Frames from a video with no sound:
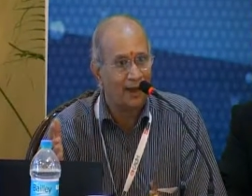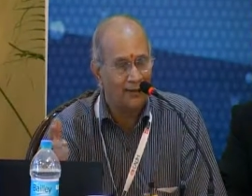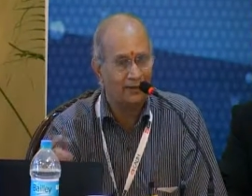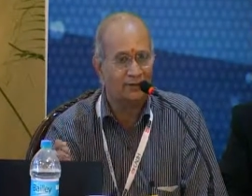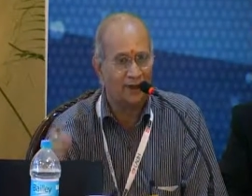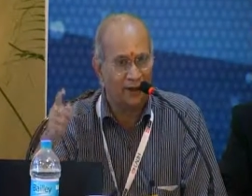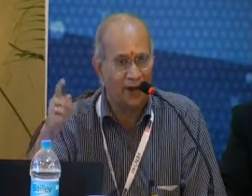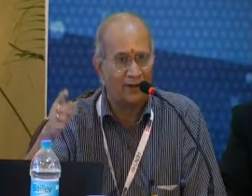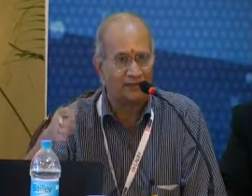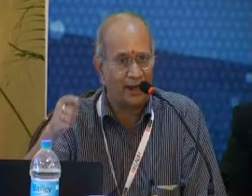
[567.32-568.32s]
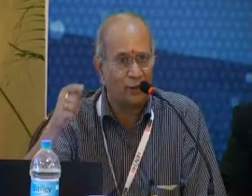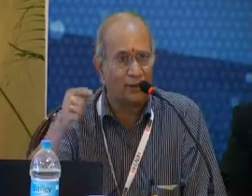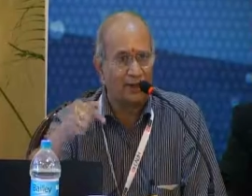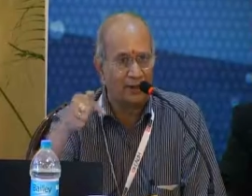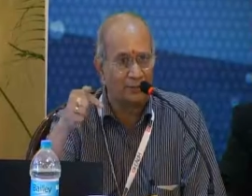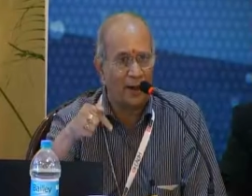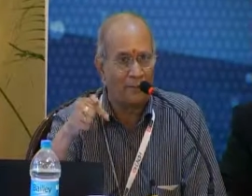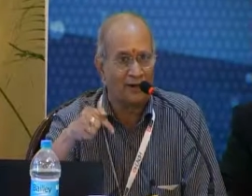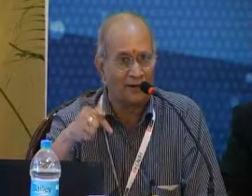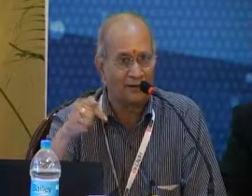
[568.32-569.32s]
I think the kind of stakeholder
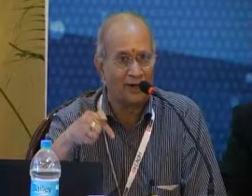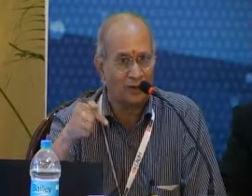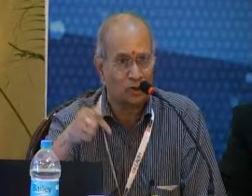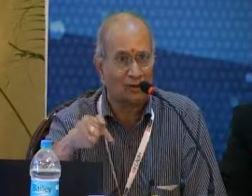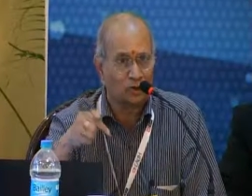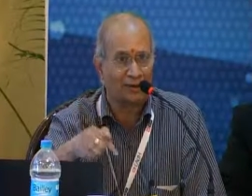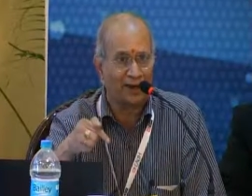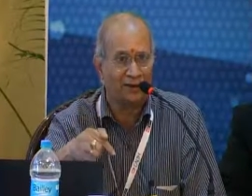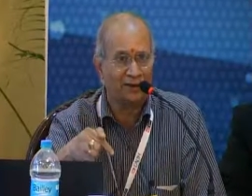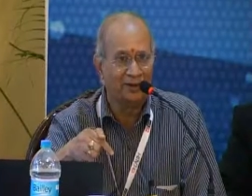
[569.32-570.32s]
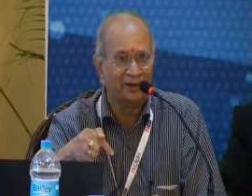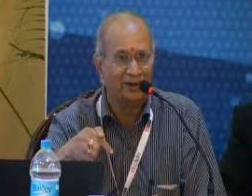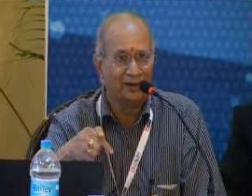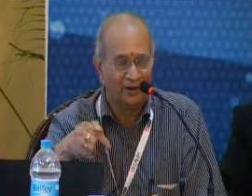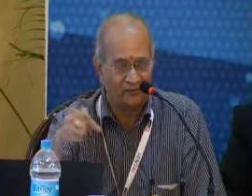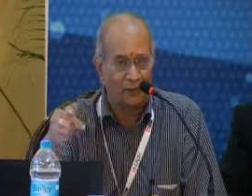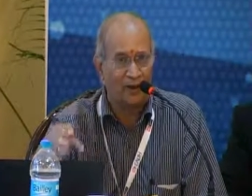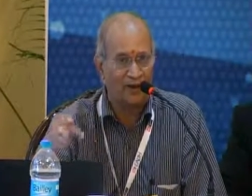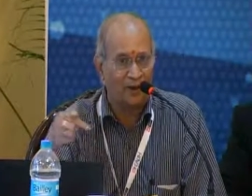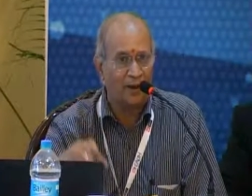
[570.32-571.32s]
department concerned has to assure that. If the
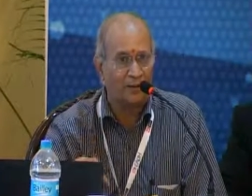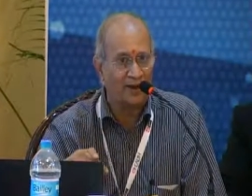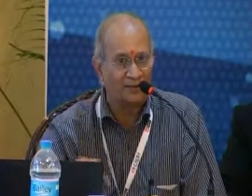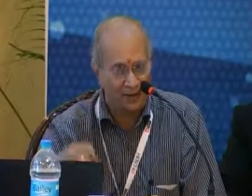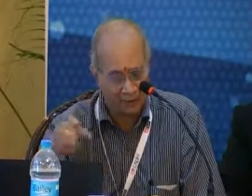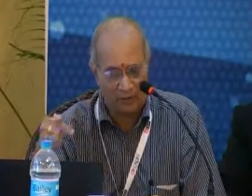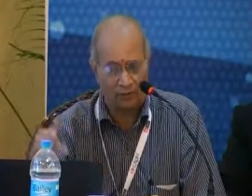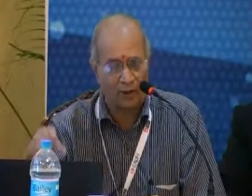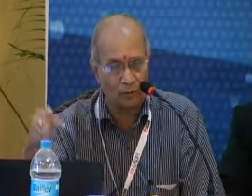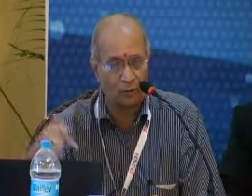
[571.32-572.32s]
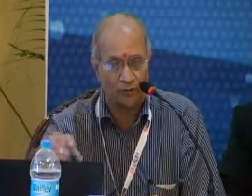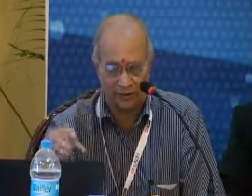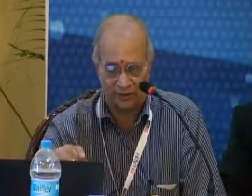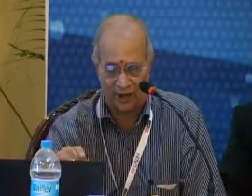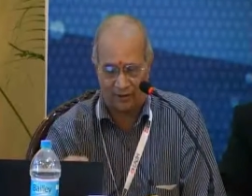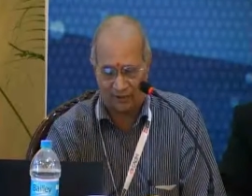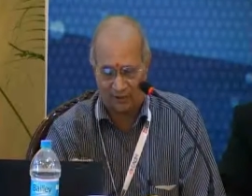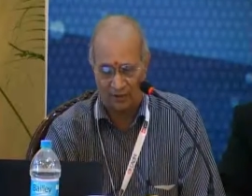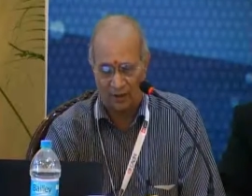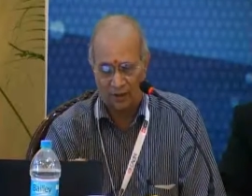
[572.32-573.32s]
multi-department is there, then we have to do this kind of
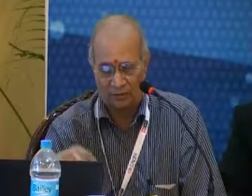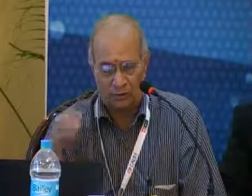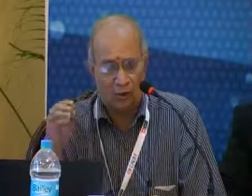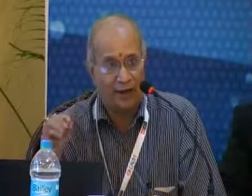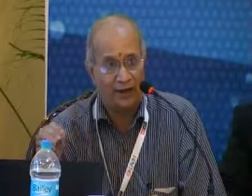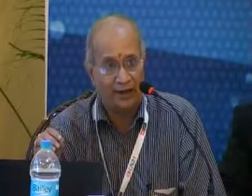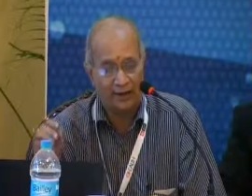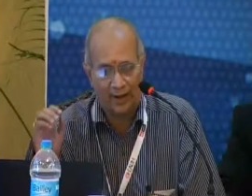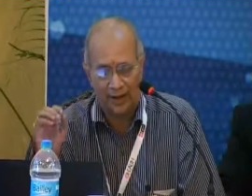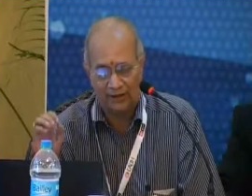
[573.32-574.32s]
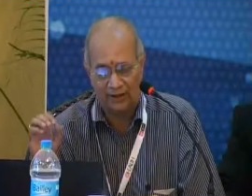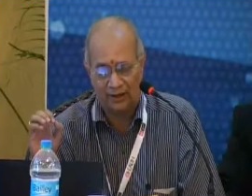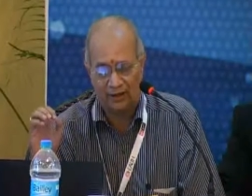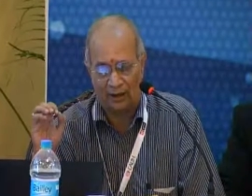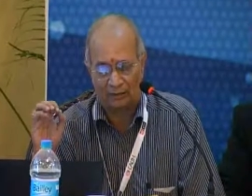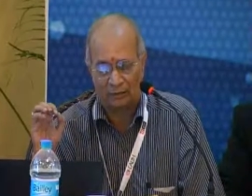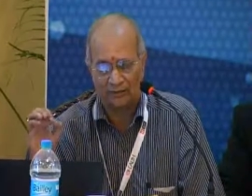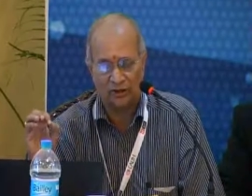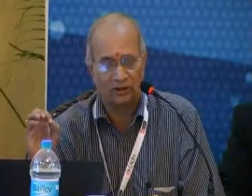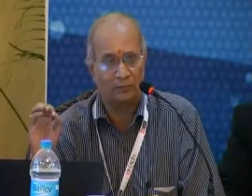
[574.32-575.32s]
thing. So quality, currency,
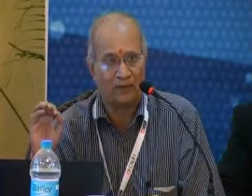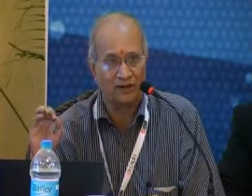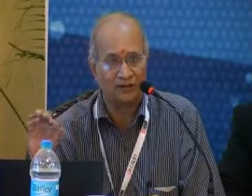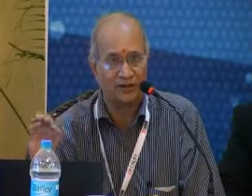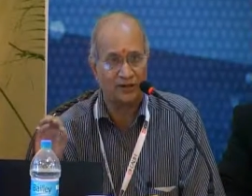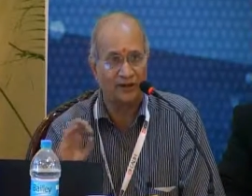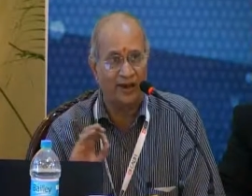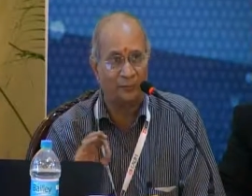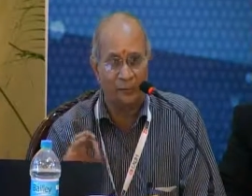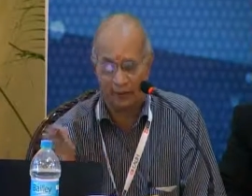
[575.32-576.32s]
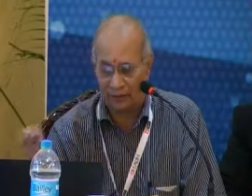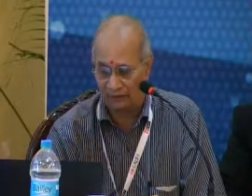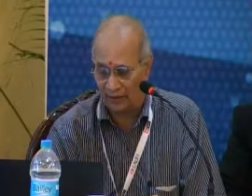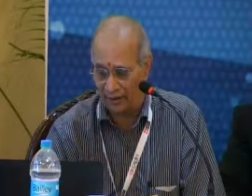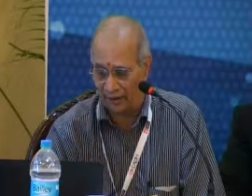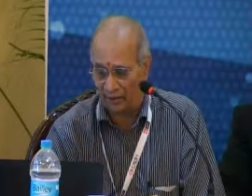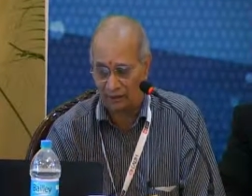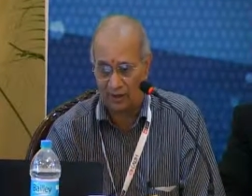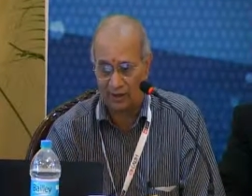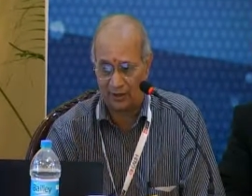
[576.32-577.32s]
customization, personalization very important for
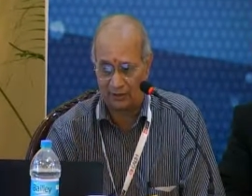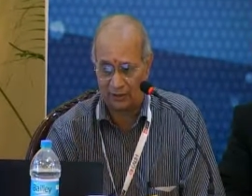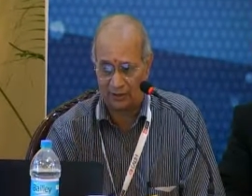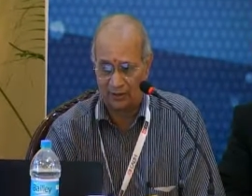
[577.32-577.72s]
e-governance architecture.